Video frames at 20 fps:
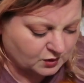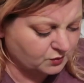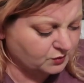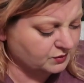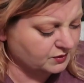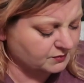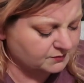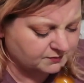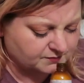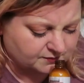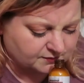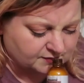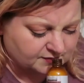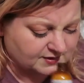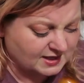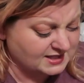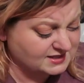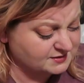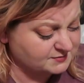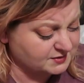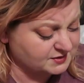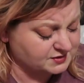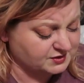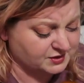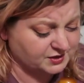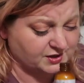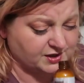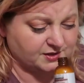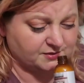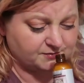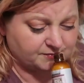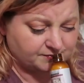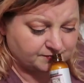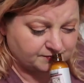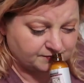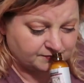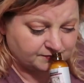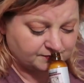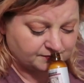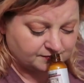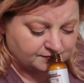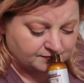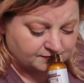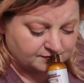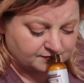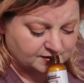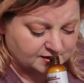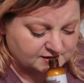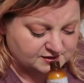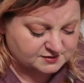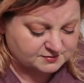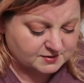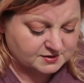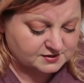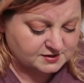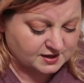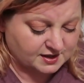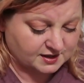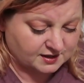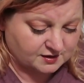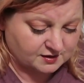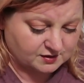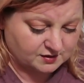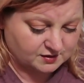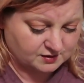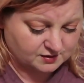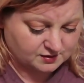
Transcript: Ooh, that smells good. It smells like...